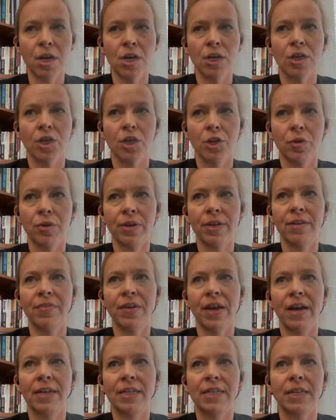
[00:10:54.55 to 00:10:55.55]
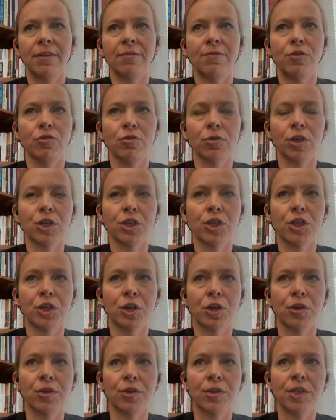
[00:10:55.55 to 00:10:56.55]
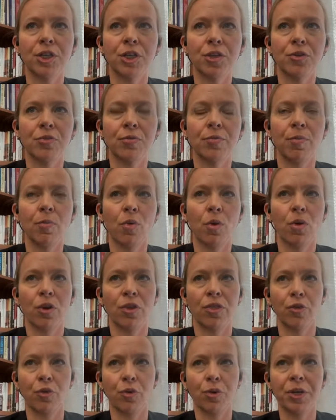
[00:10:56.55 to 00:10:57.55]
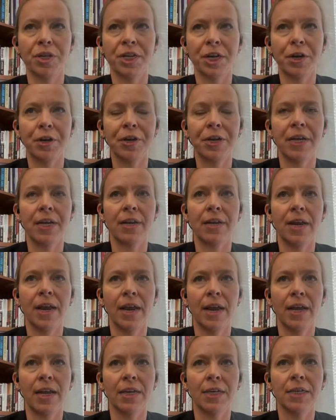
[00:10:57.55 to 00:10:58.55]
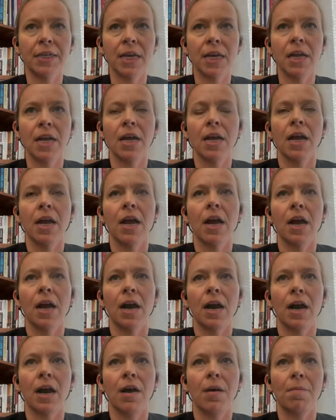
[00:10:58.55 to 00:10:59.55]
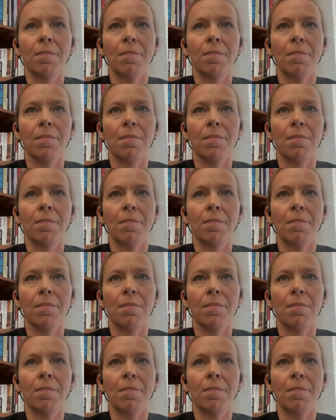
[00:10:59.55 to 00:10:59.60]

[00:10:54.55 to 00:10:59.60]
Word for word: showing that if Georgia turns to more authoritarian and uh,